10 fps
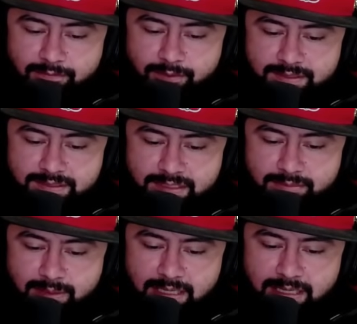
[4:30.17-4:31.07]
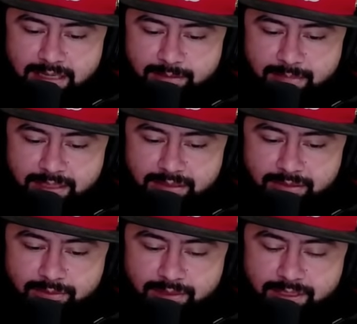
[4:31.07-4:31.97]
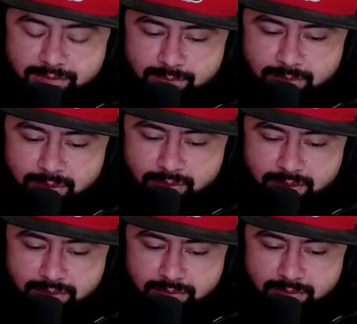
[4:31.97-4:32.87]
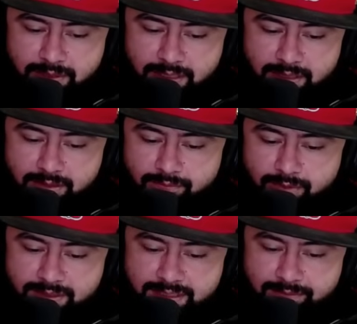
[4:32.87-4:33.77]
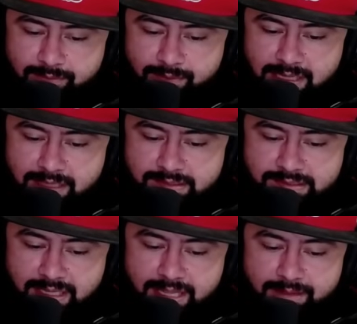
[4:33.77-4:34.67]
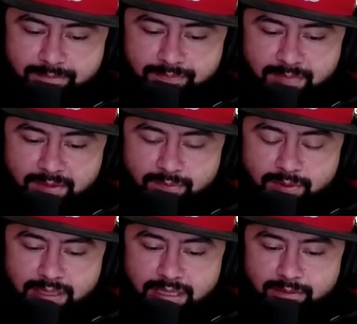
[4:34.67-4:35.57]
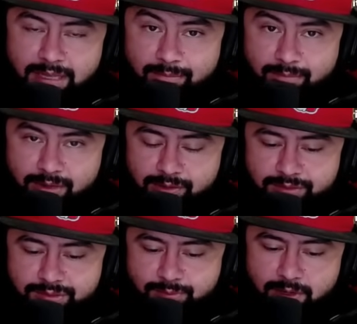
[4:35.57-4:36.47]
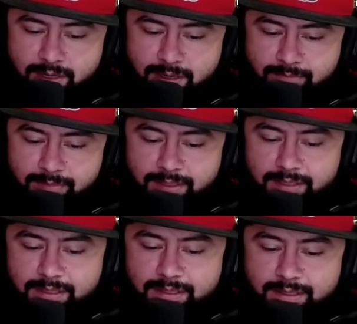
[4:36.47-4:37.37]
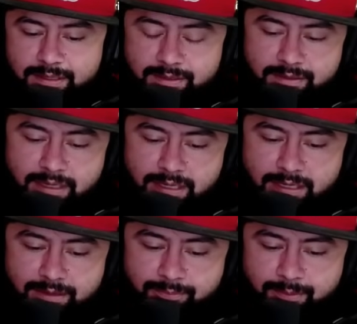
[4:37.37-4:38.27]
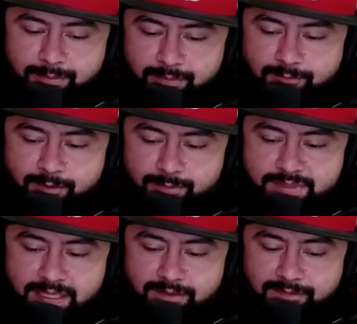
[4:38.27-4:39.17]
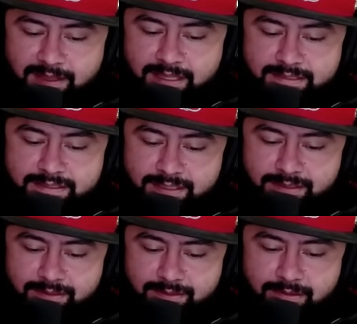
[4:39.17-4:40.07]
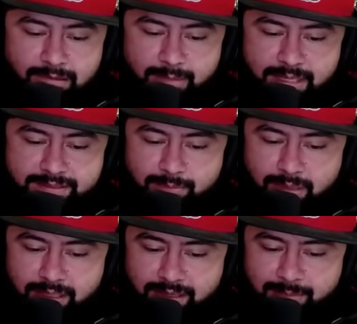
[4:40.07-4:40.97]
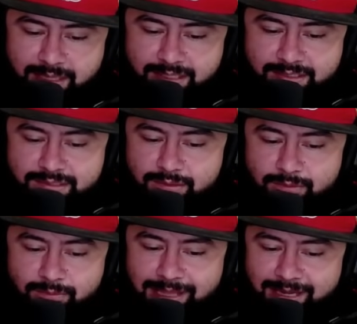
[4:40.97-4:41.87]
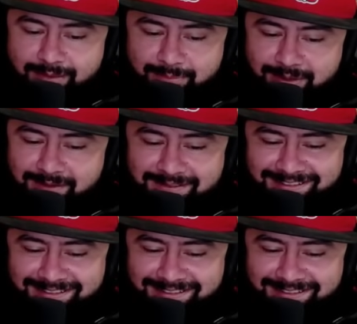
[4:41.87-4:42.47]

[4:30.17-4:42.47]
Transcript: 46, we got a Mandalorian from Luno. 47, we got Sam. 48, we got Mario's Rom from TFS. Amazing player, man. He's so ratty, bro.